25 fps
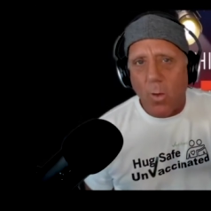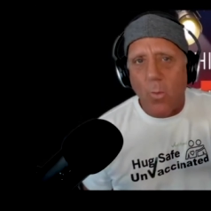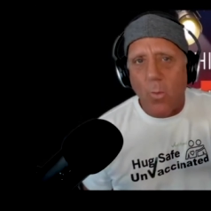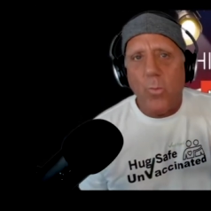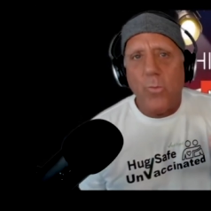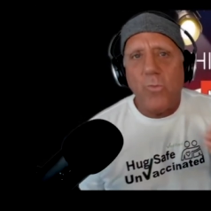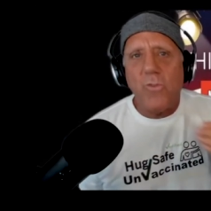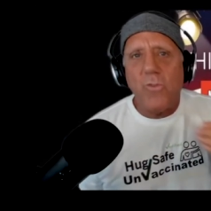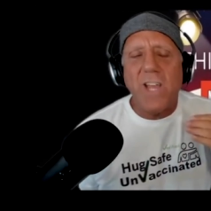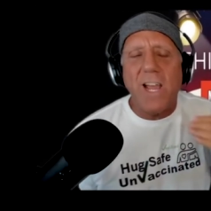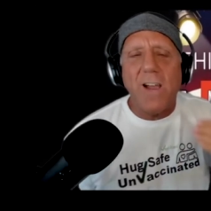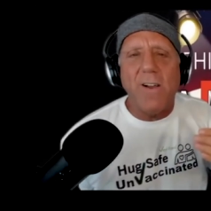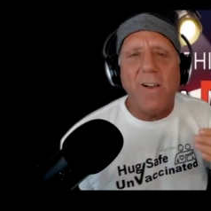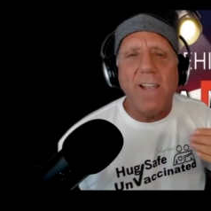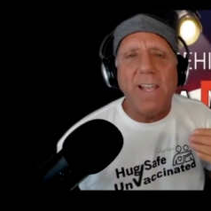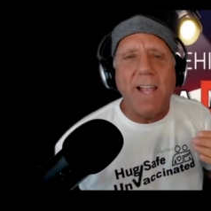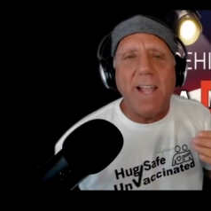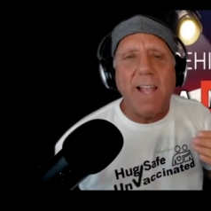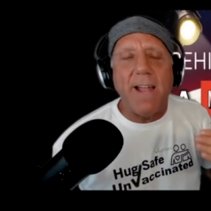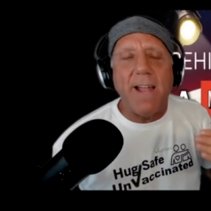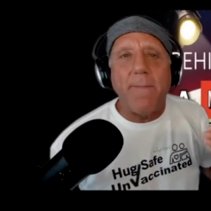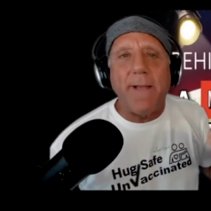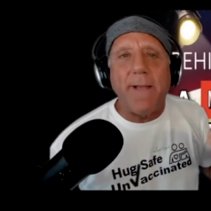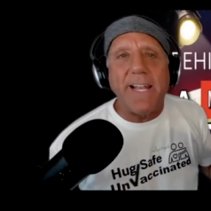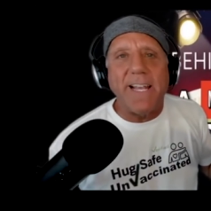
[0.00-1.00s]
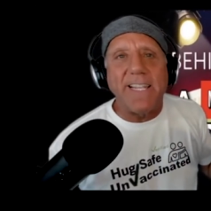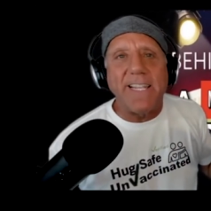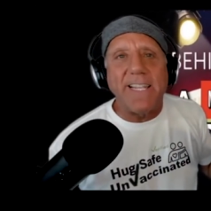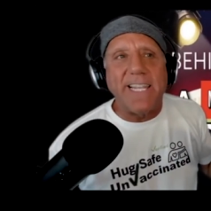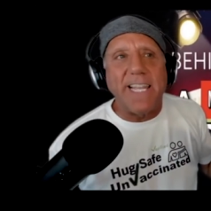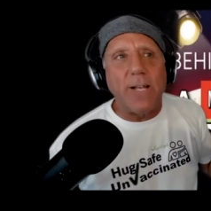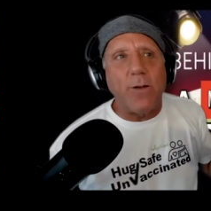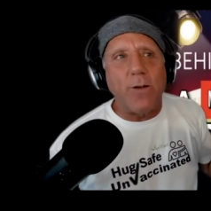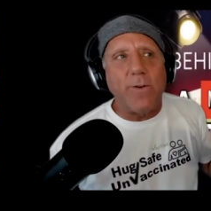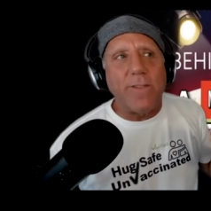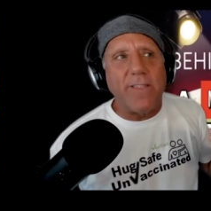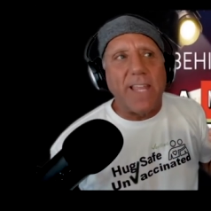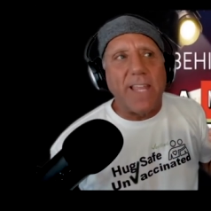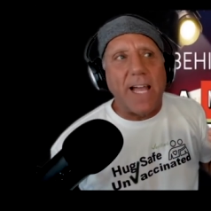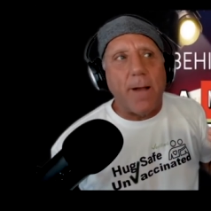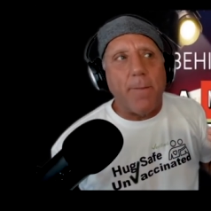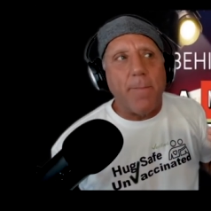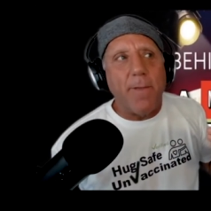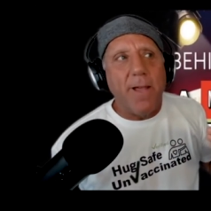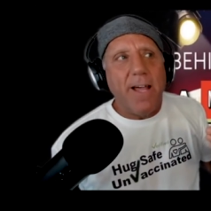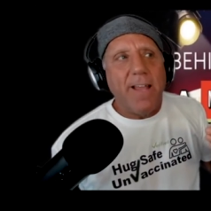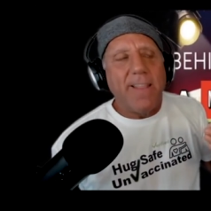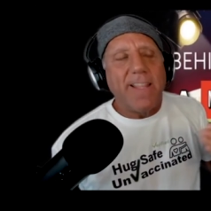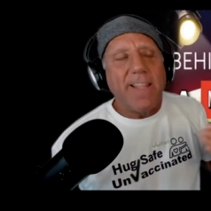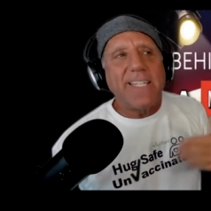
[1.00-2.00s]
Jaron had made a deal with
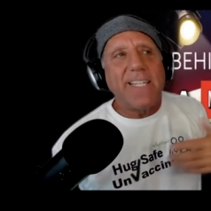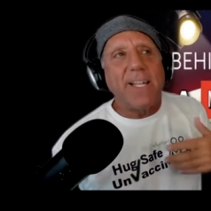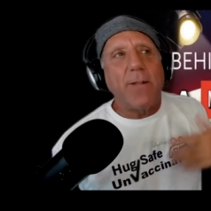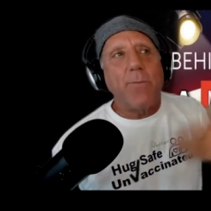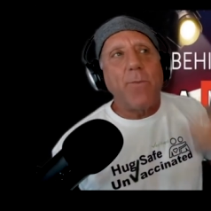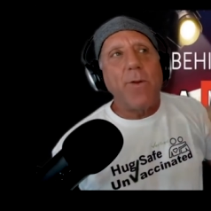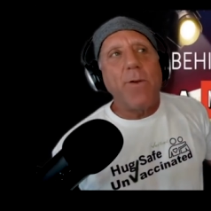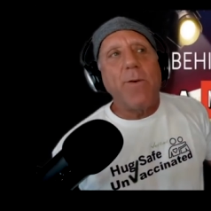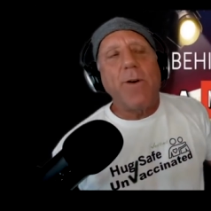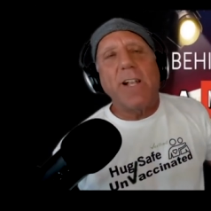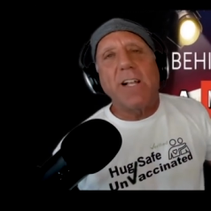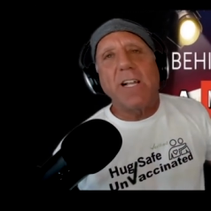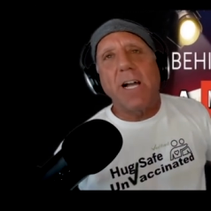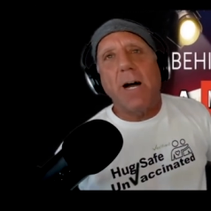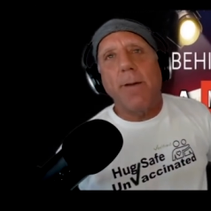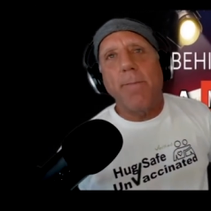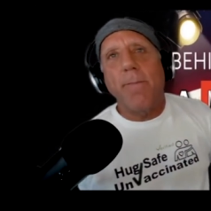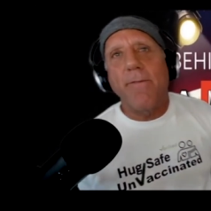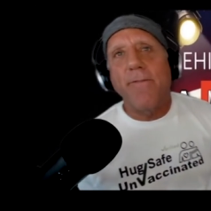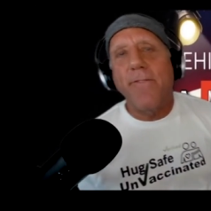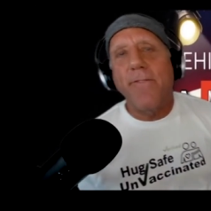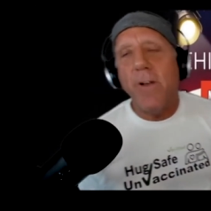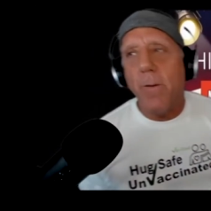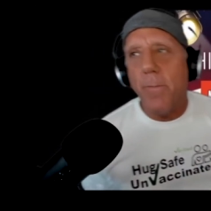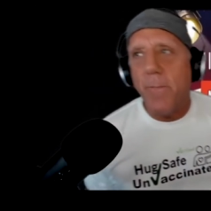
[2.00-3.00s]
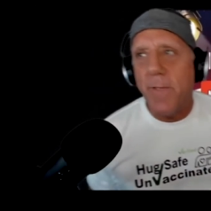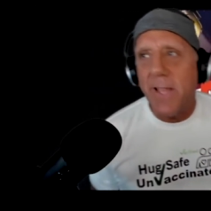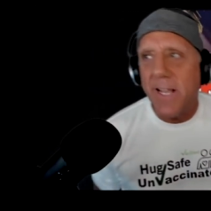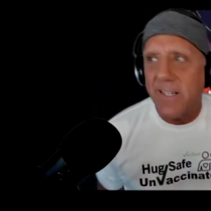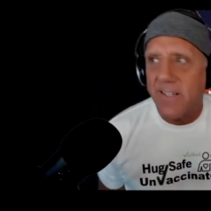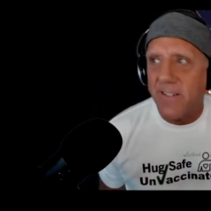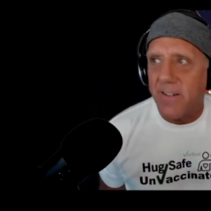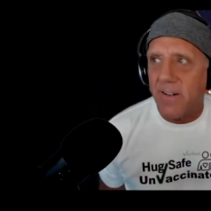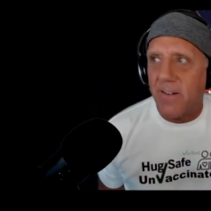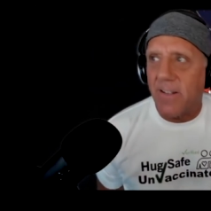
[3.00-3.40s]
them. They said, we want to come and film this.